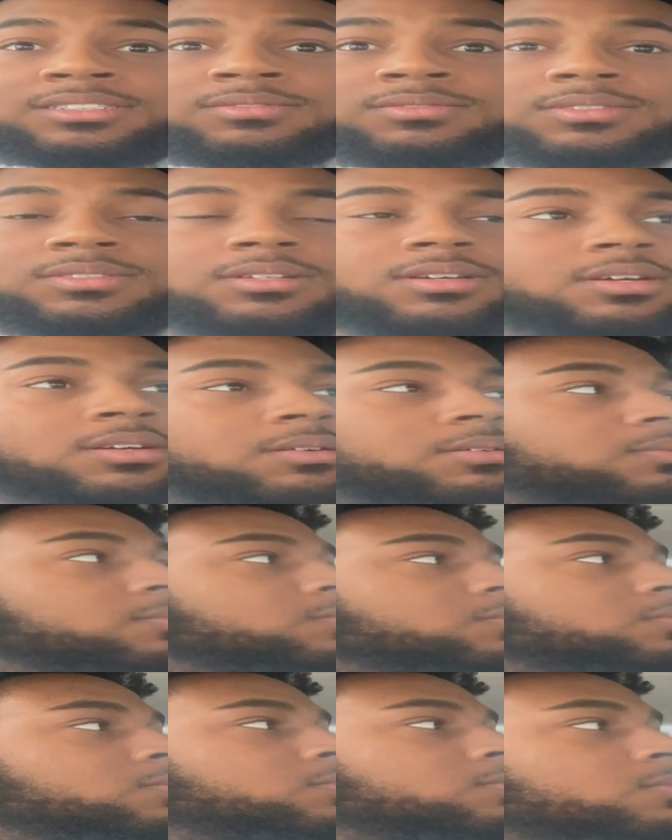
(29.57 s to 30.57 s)
even. Are they uh,
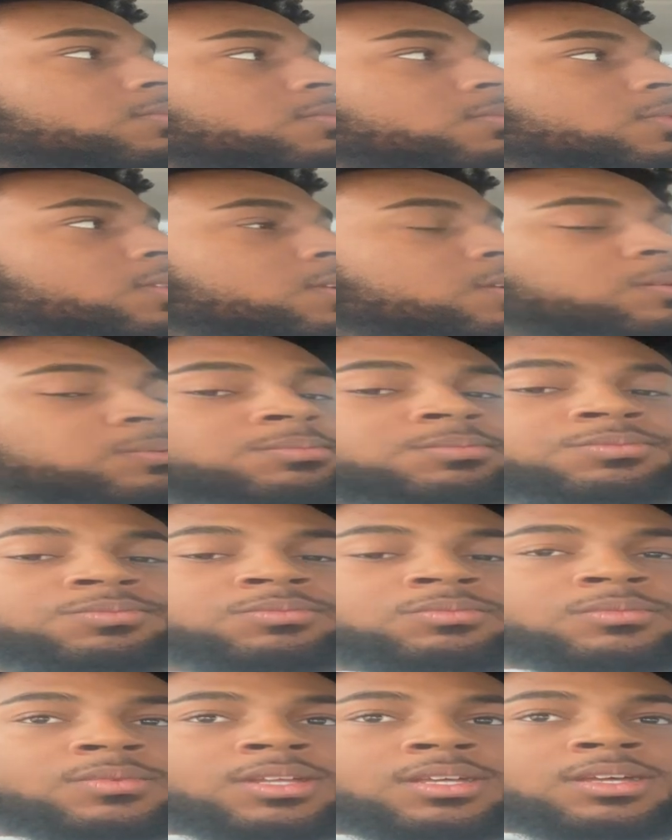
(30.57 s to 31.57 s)
riding the same bus?
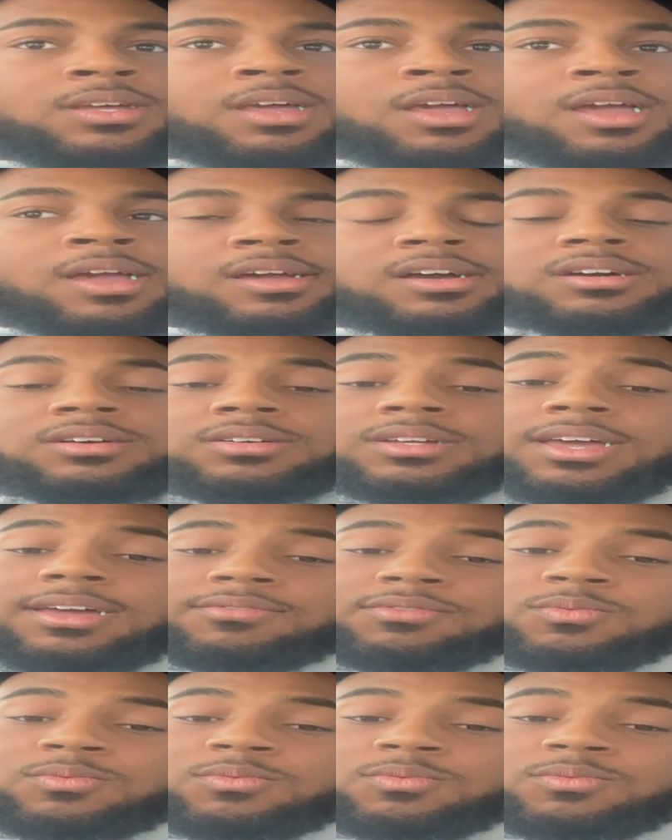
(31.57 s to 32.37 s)
Okay,